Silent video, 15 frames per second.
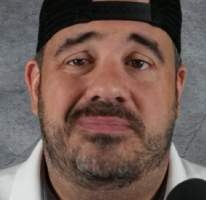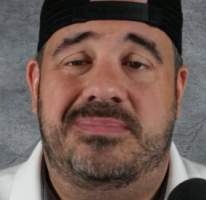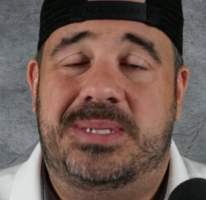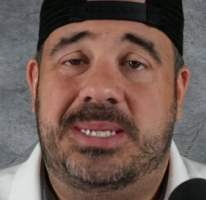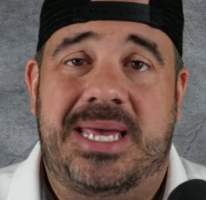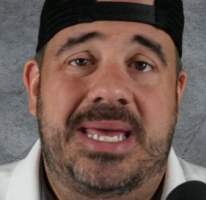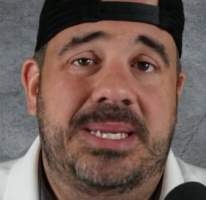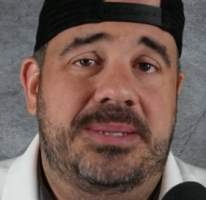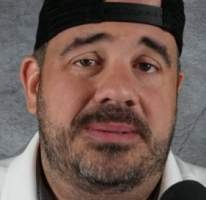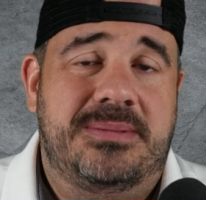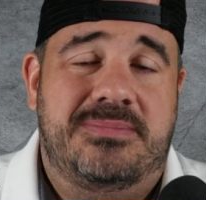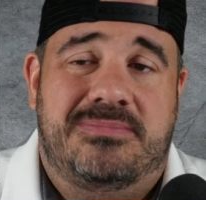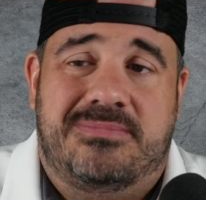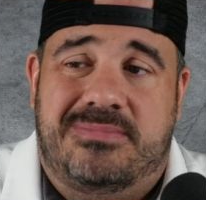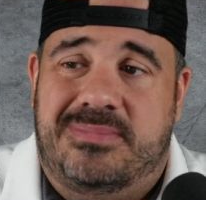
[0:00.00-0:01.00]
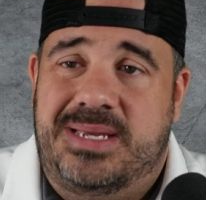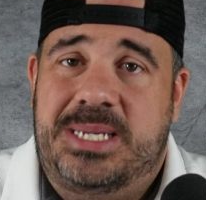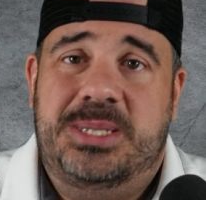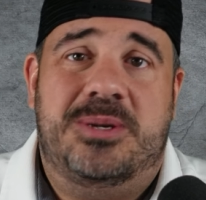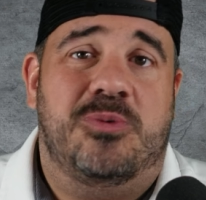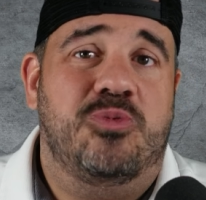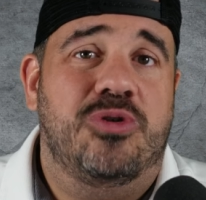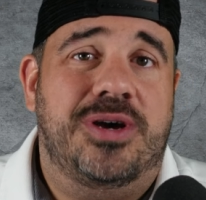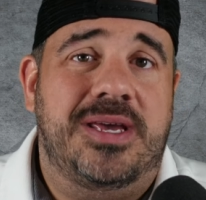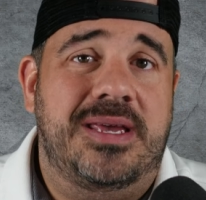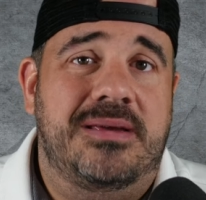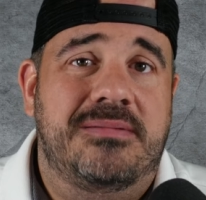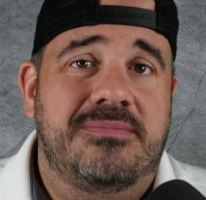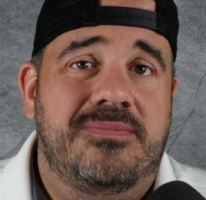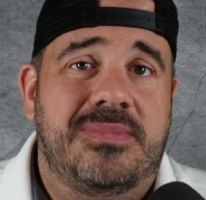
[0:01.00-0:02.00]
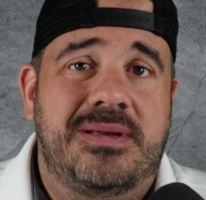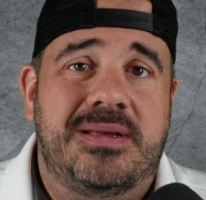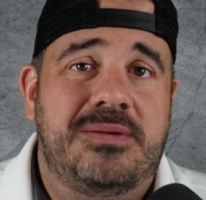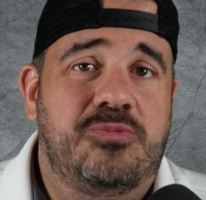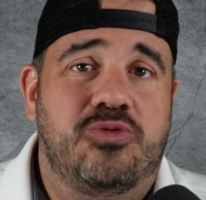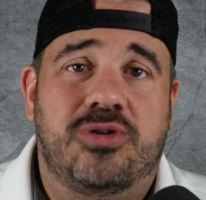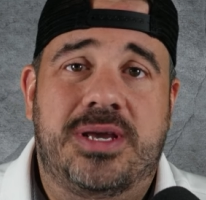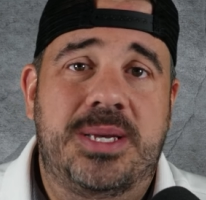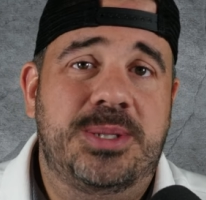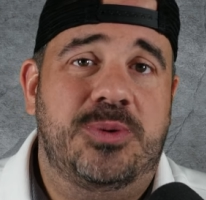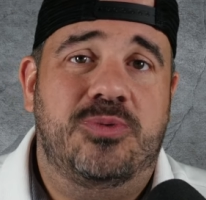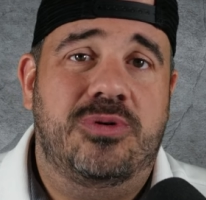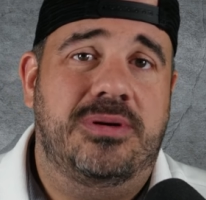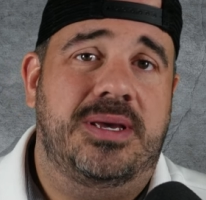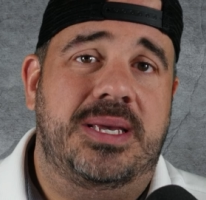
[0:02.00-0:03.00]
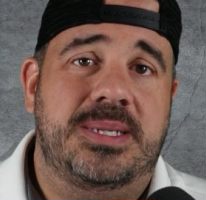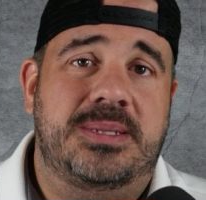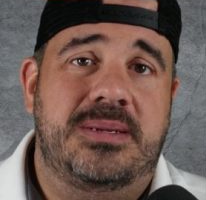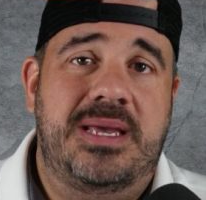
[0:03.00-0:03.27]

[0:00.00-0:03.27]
Skeens, he's a rookie. Rookies are rookies.